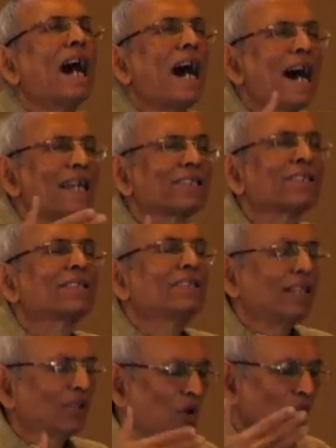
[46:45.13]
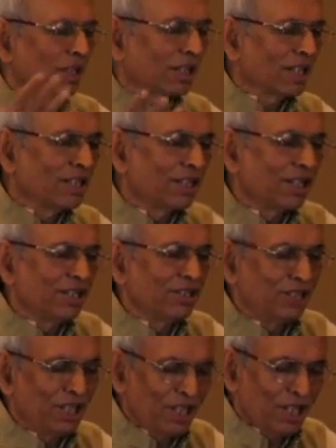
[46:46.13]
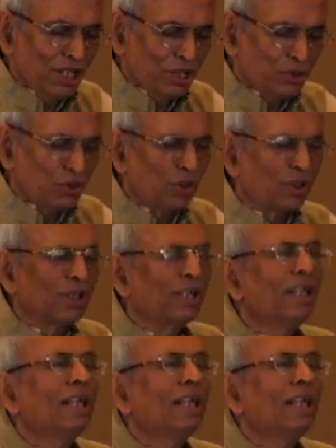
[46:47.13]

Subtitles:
asks that all countries should